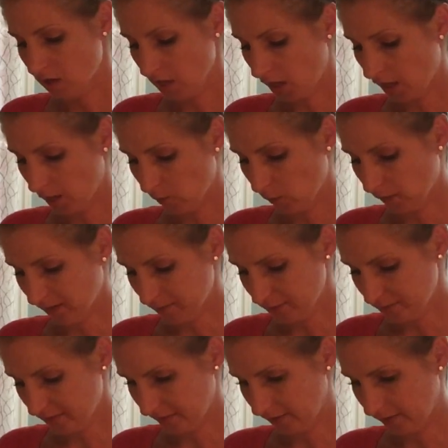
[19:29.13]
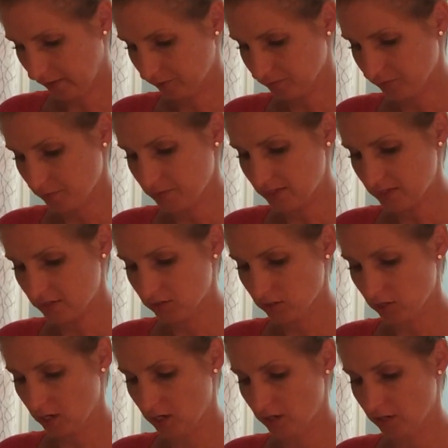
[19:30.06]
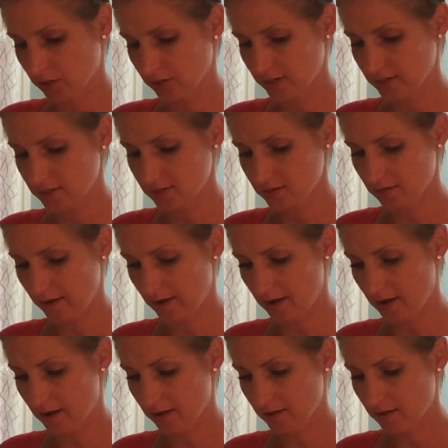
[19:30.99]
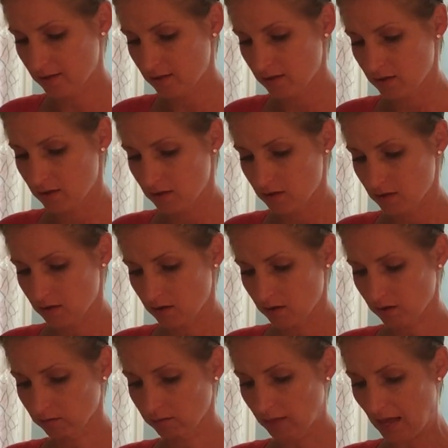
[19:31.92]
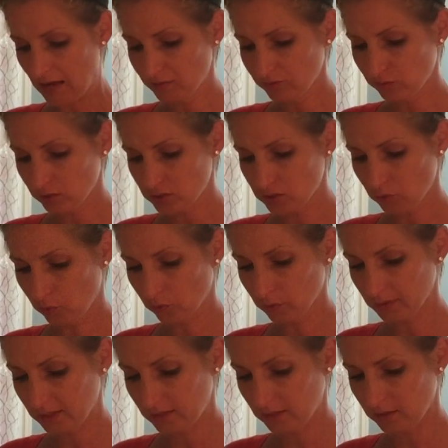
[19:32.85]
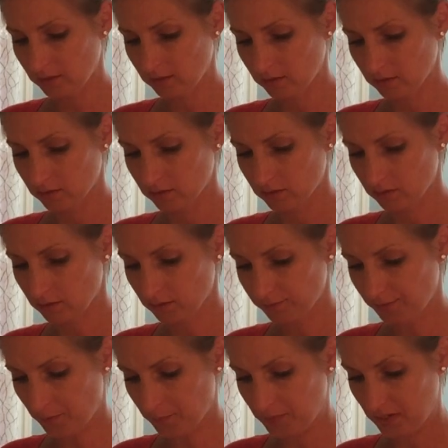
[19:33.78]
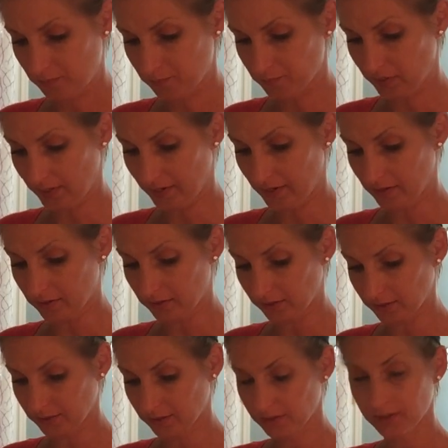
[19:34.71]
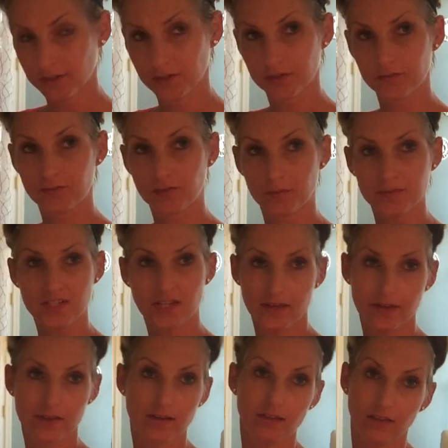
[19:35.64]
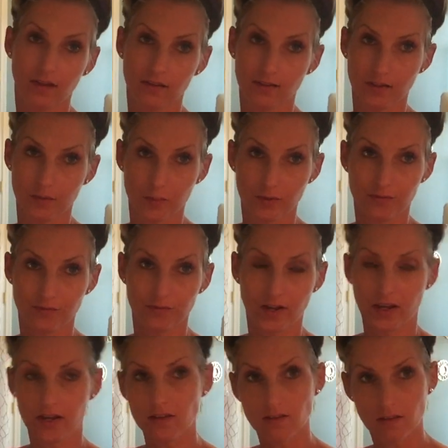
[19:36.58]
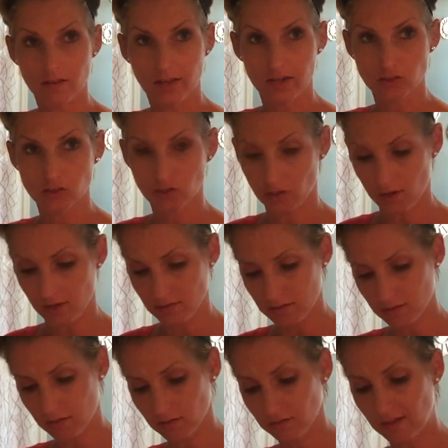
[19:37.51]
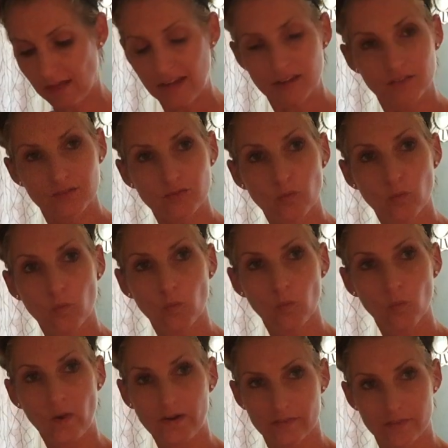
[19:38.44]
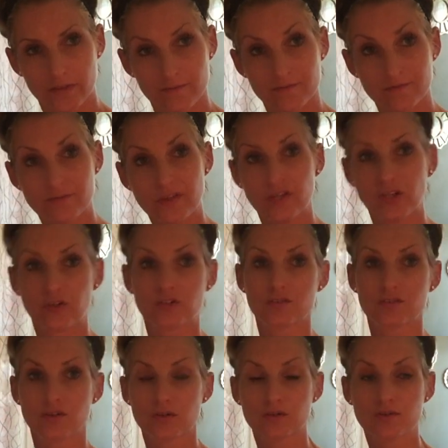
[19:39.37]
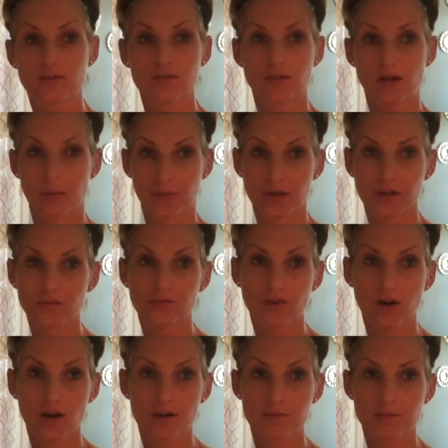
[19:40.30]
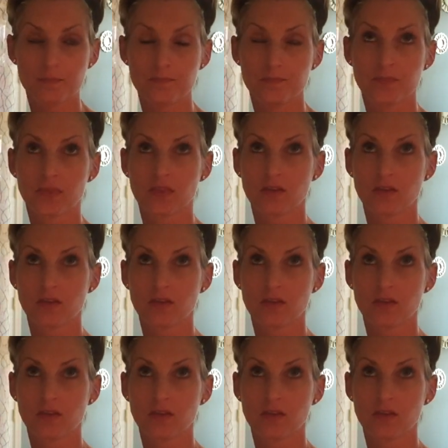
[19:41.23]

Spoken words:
And what I'm getting from this card is that a lot of what's holding the feminine back from taking that leap of faith and that trust, a lot of where the fears are stemming from